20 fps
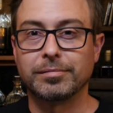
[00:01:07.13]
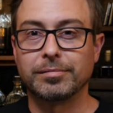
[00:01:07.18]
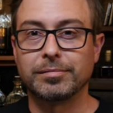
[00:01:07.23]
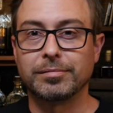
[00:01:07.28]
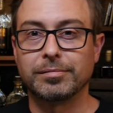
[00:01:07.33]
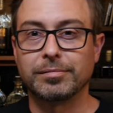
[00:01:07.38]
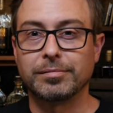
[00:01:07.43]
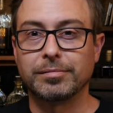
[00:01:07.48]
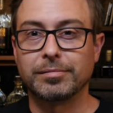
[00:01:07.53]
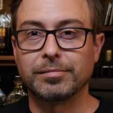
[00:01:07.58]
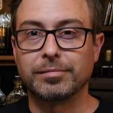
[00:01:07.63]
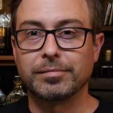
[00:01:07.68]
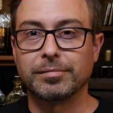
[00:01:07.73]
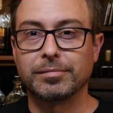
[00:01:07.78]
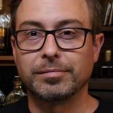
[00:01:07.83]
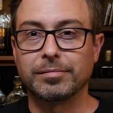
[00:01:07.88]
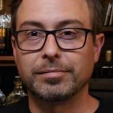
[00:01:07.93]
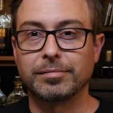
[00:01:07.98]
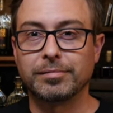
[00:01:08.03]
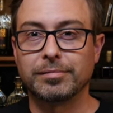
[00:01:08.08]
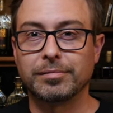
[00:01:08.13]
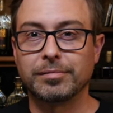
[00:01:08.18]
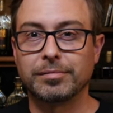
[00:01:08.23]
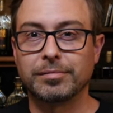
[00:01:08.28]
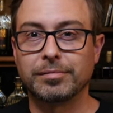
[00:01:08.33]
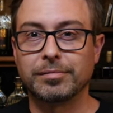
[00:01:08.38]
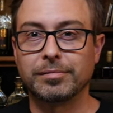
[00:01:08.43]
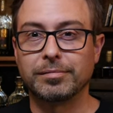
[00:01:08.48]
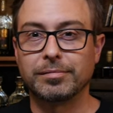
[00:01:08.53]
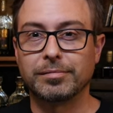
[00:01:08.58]

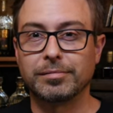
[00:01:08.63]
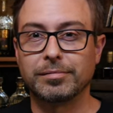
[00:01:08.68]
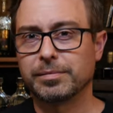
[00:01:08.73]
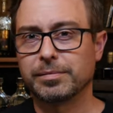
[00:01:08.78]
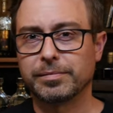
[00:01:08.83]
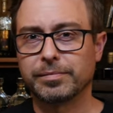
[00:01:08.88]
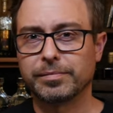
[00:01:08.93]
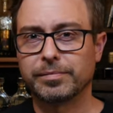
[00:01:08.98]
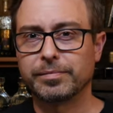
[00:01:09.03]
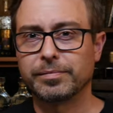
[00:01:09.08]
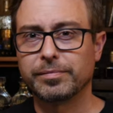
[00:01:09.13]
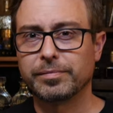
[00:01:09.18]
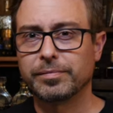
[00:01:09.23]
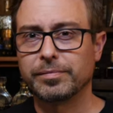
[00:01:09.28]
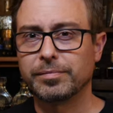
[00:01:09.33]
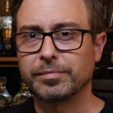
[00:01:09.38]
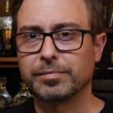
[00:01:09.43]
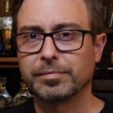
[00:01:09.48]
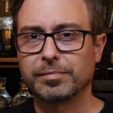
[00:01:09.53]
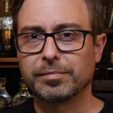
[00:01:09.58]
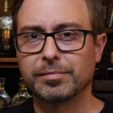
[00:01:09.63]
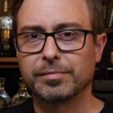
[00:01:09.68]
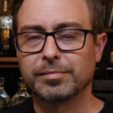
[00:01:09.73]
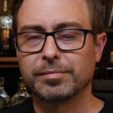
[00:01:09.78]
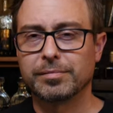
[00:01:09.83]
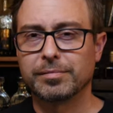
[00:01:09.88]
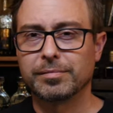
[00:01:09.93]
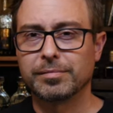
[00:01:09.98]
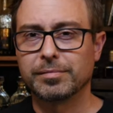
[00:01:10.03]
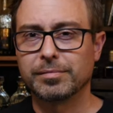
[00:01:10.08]

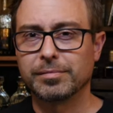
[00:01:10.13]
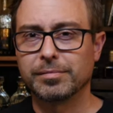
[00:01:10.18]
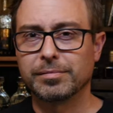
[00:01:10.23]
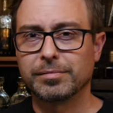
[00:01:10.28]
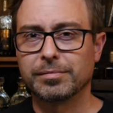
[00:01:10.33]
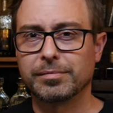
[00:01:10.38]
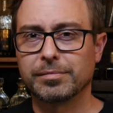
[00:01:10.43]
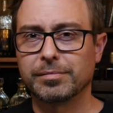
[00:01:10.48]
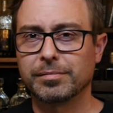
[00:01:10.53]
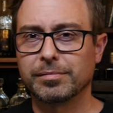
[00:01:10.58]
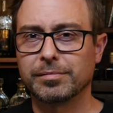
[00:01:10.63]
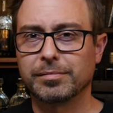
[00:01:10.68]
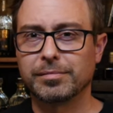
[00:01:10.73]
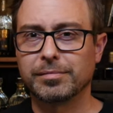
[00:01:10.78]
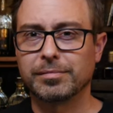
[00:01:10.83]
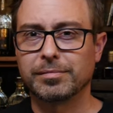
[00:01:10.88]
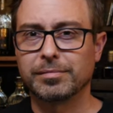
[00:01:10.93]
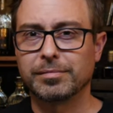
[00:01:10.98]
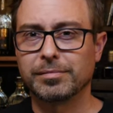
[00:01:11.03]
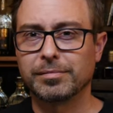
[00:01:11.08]
The person shown says nothing.